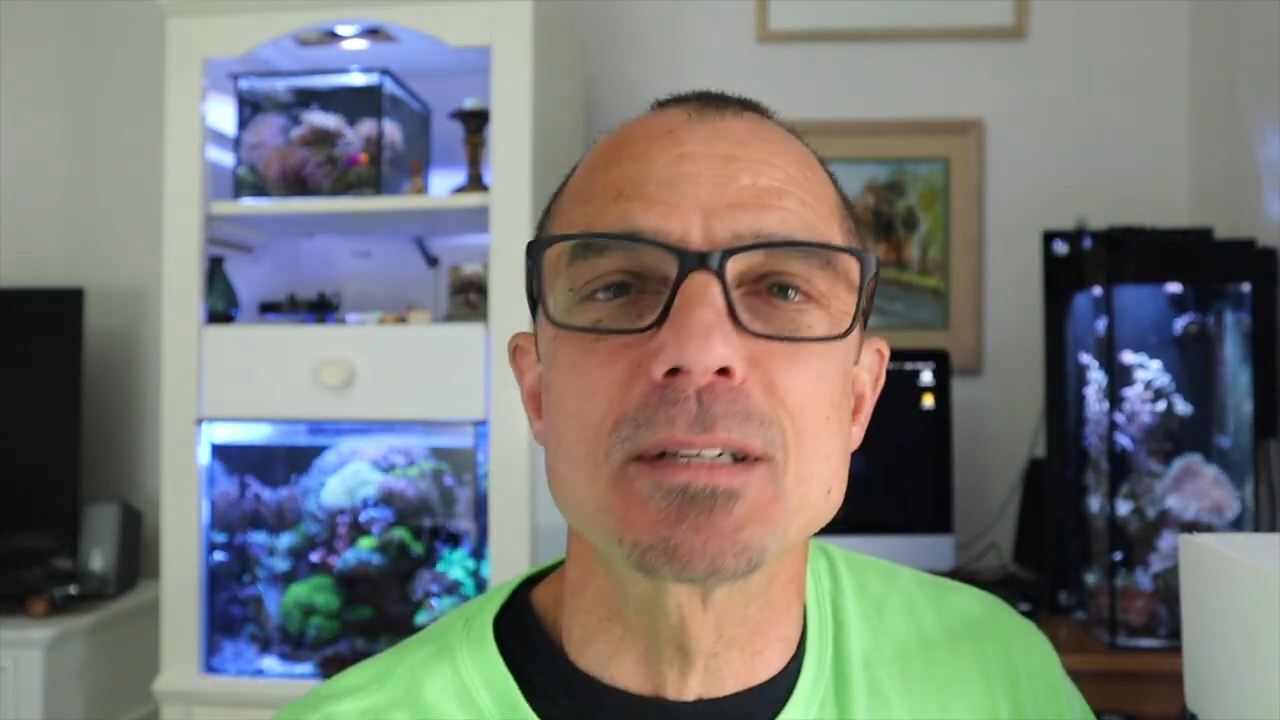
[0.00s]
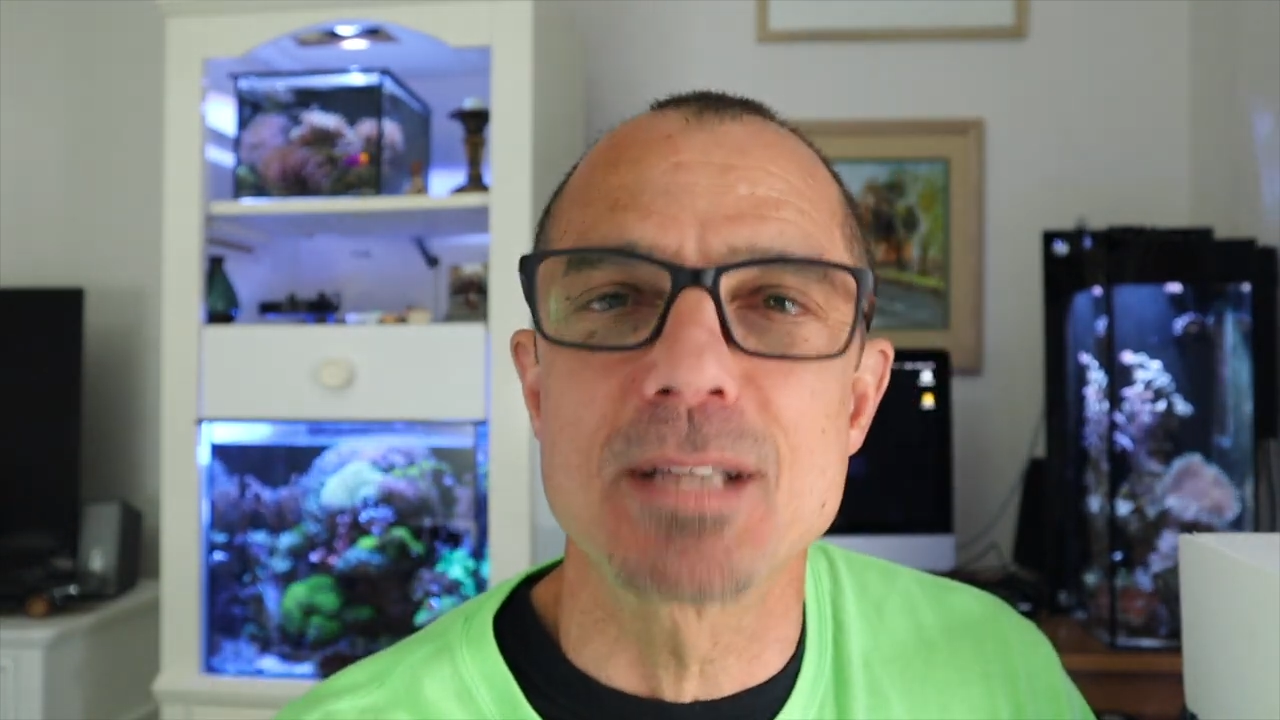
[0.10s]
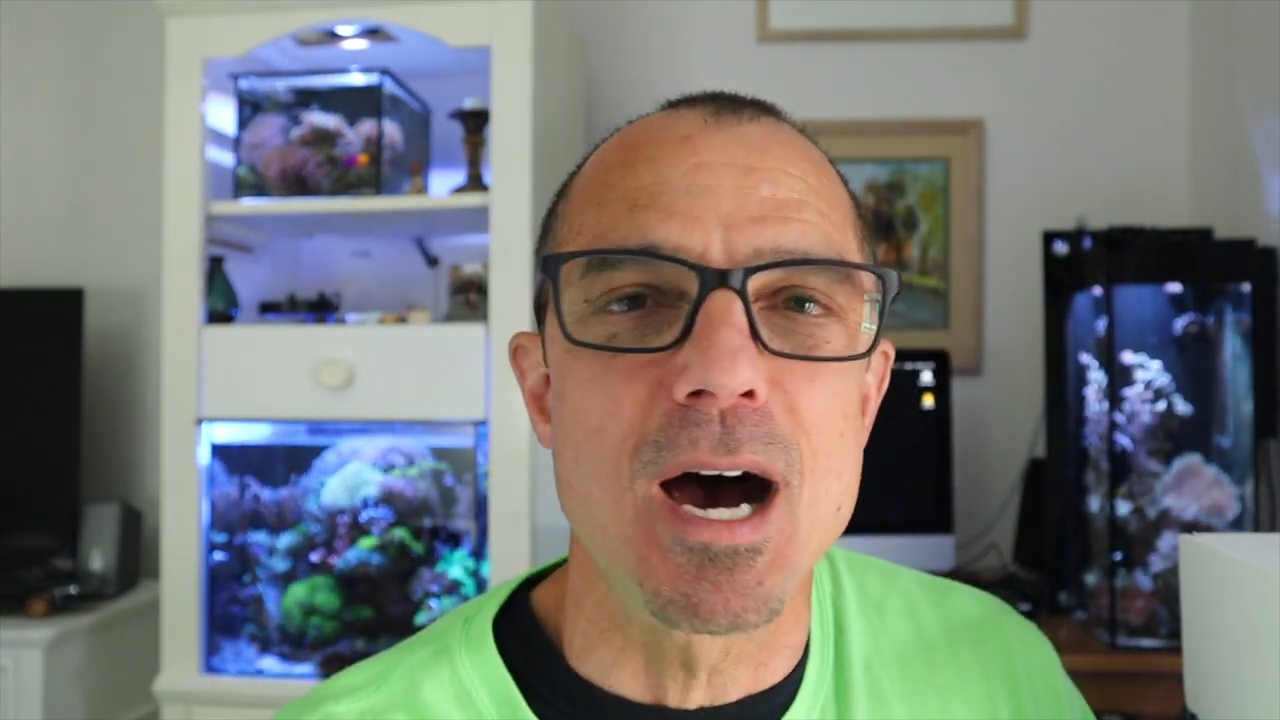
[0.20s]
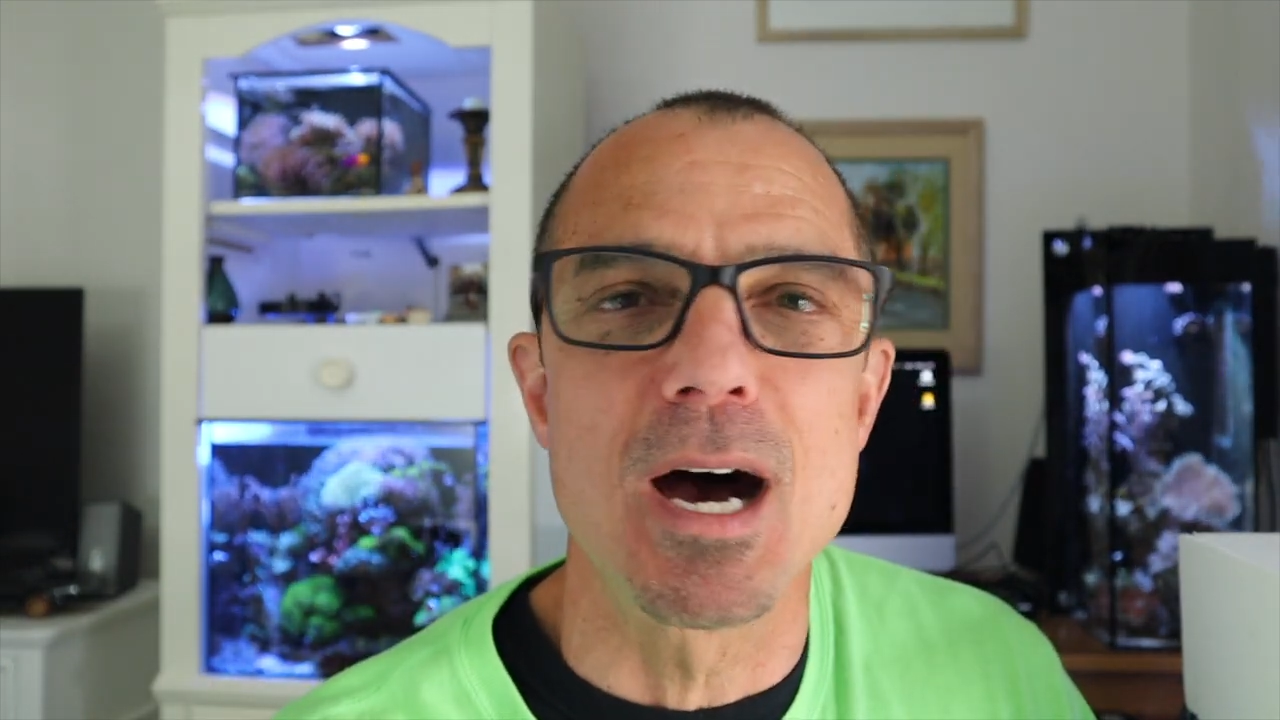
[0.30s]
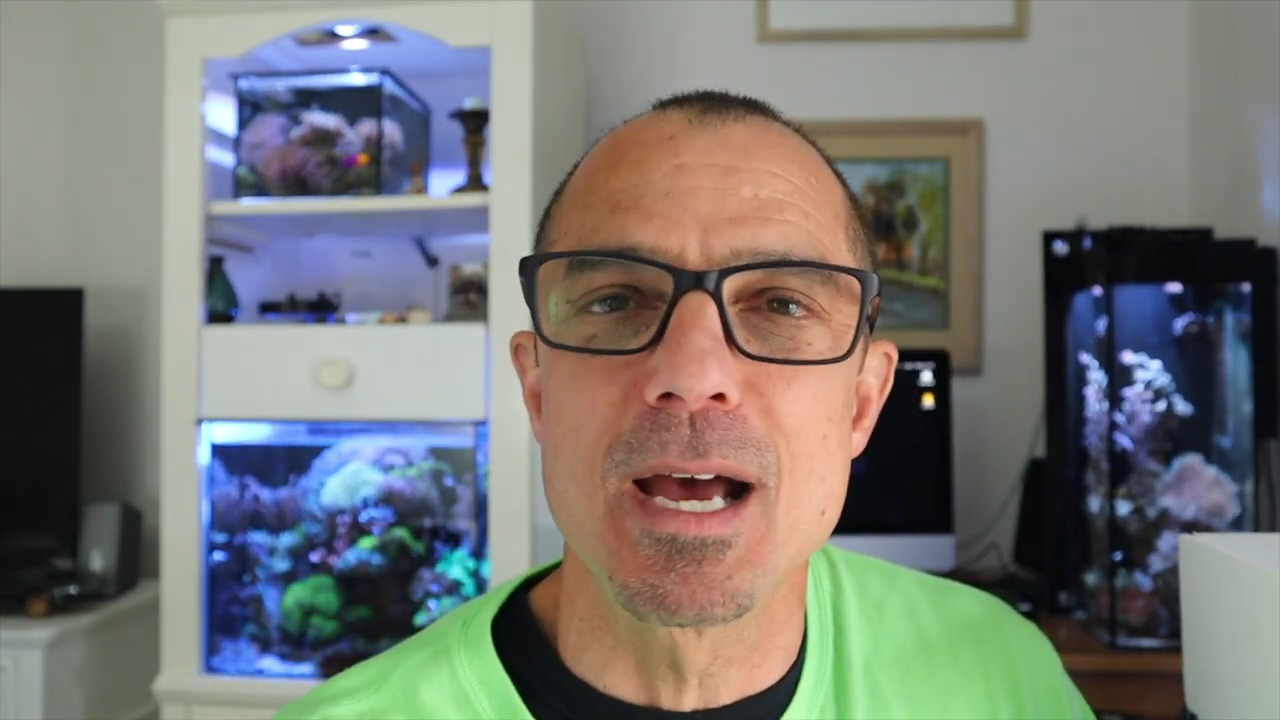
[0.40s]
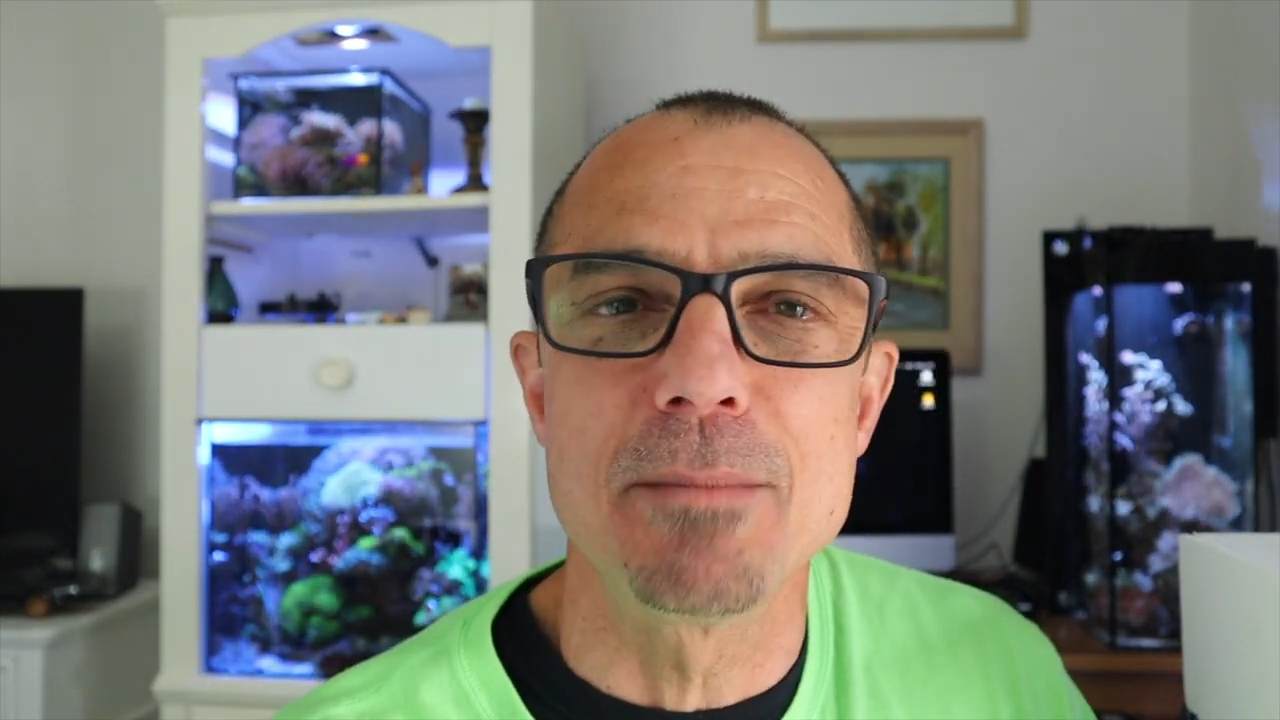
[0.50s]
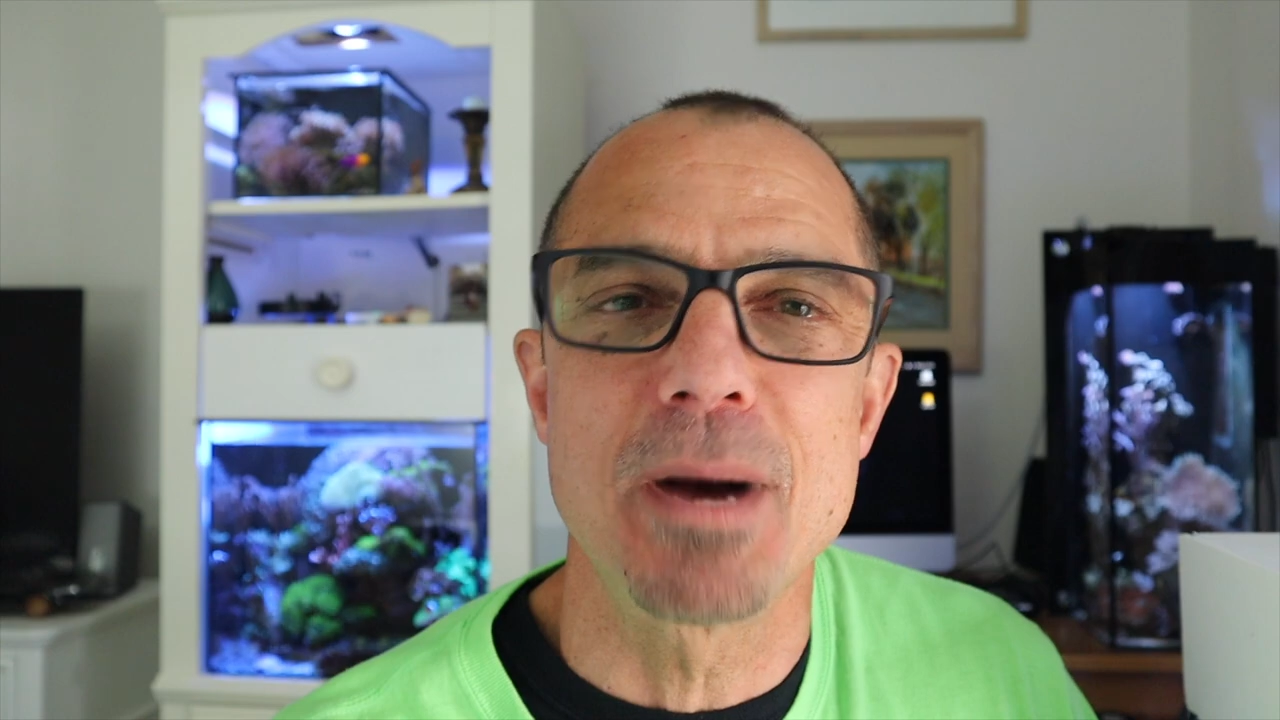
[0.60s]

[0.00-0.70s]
time.